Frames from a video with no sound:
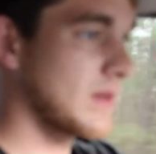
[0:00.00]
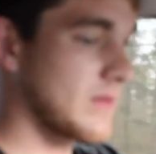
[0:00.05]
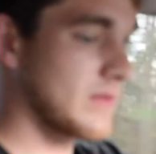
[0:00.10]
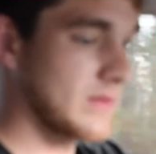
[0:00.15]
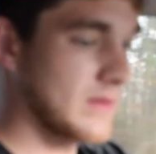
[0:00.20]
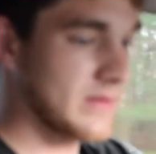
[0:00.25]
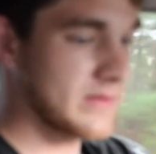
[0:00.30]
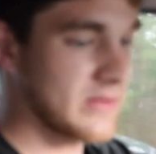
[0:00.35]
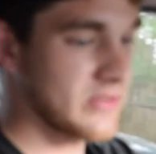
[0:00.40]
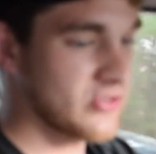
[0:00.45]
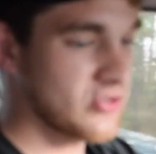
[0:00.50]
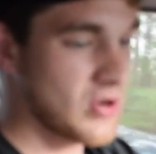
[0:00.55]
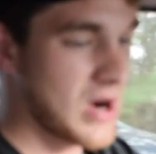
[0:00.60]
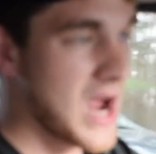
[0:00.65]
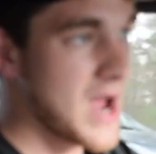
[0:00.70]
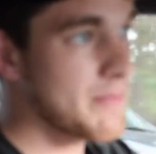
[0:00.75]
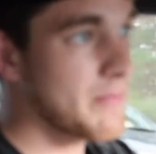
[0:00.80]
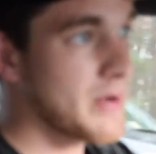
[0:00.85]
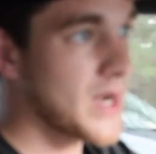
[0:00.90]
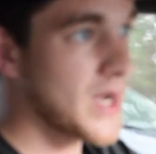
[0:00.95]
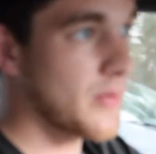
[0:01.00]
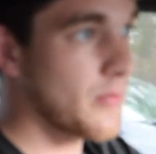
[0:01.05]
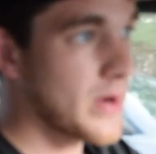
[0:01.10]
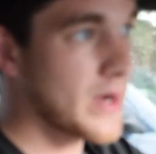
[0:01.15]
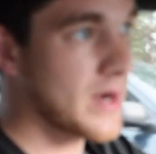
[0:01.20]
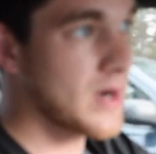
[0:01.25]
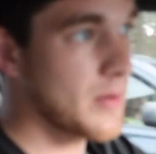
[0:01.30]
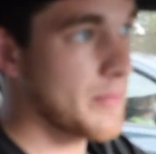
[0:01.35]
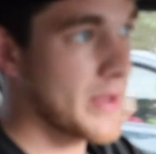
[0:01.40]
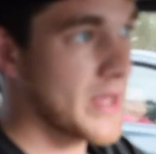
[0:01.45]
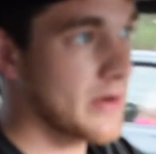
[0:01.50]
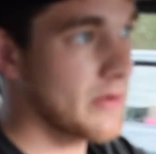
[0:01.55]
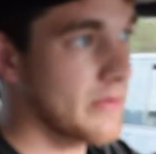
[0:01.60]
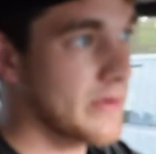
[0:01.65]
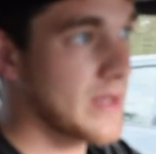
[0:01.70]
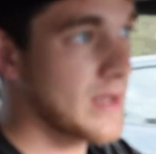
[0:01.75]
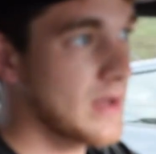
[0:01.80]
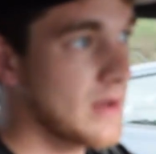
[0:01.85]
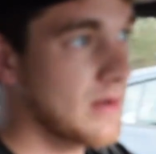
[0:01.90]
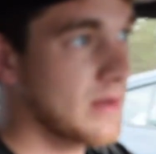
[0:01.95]
This is drive-by-wire pedal
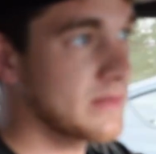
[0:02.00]
now